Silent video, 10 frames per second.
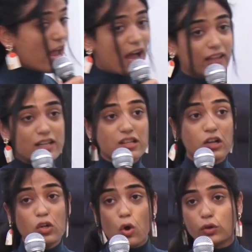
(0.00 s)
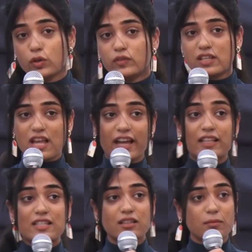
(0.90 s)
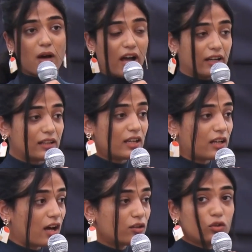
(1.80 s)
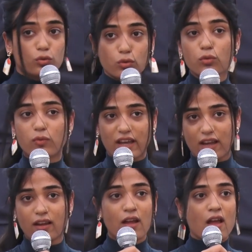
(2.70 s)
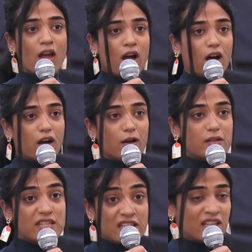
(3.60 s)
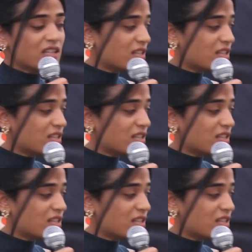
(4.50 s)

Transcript: And there's a lot of designs in the market that are 2-way seating